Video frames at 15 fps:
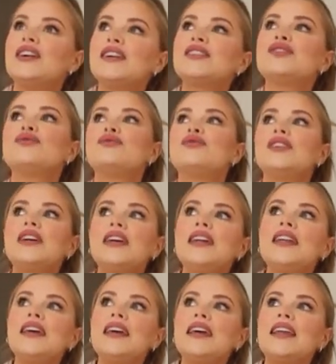It's
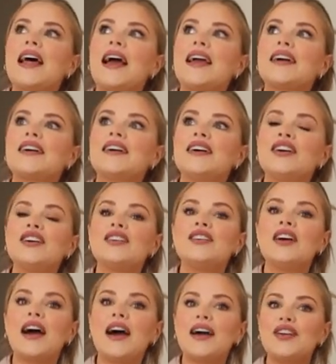really like,
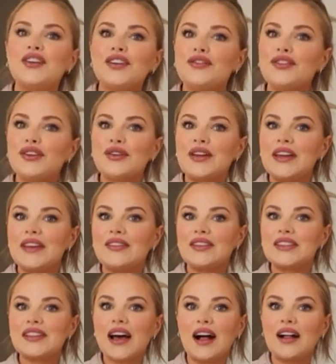I don't know if you can
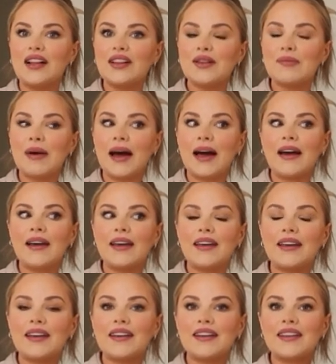even tell
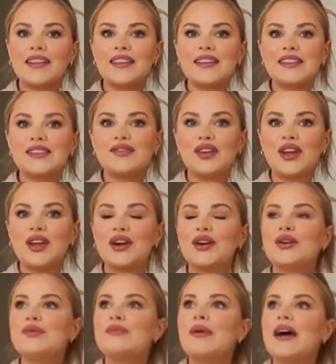by this
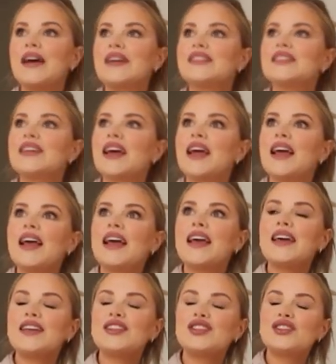video, but
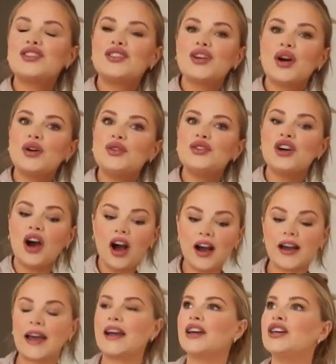it's so
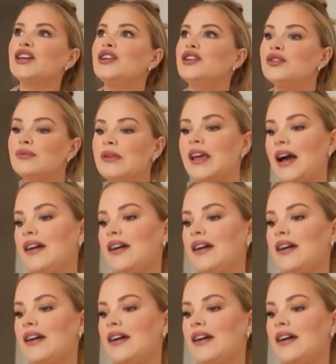dark and gloomy